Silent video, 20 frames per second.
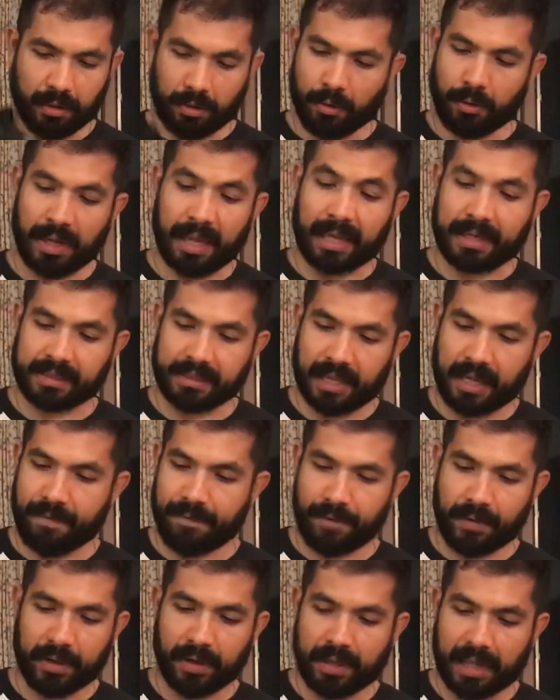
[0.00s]
Or like I
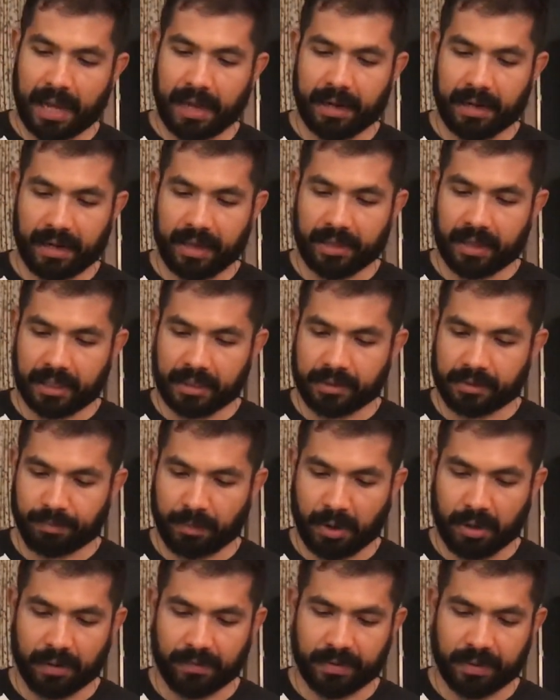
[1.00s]
said, very light, and that's
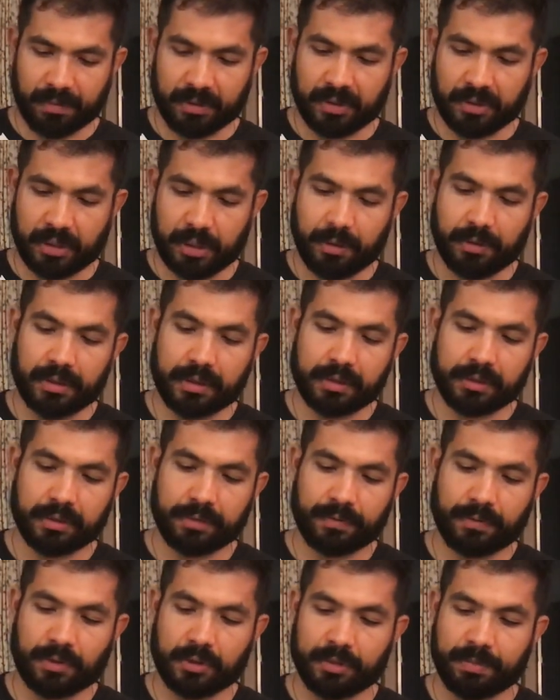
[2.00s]
part of the materials,
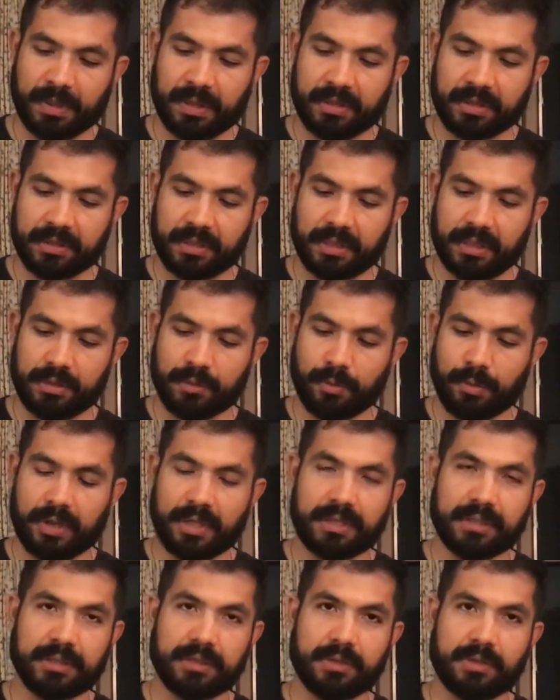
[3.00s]
of course, because this
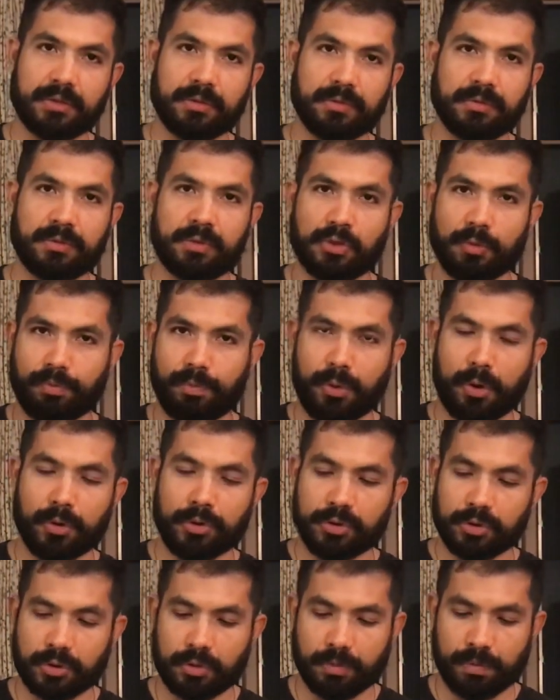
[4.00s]
was
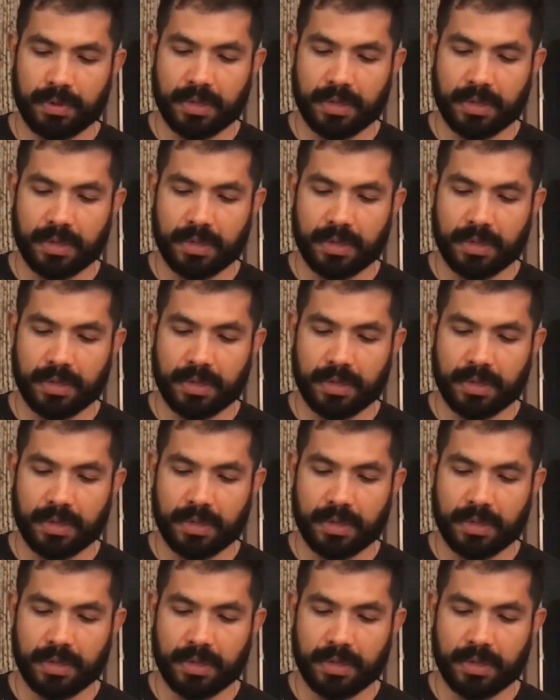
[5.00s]
supposed to